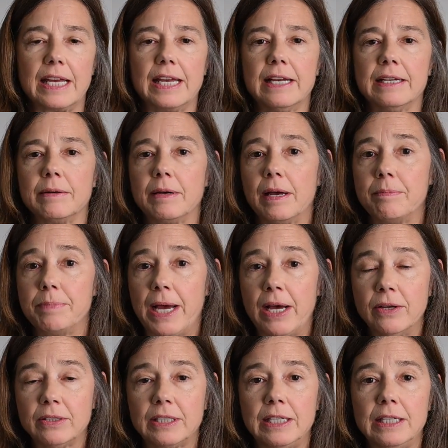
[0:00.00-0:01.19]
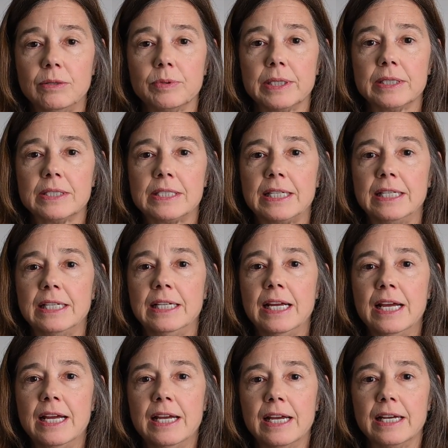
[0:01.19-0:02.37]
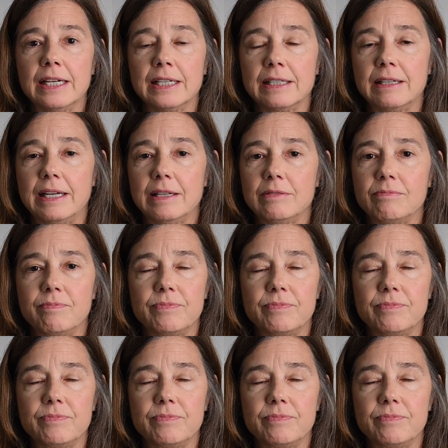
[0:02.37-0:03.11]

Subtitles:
about Key Realty. It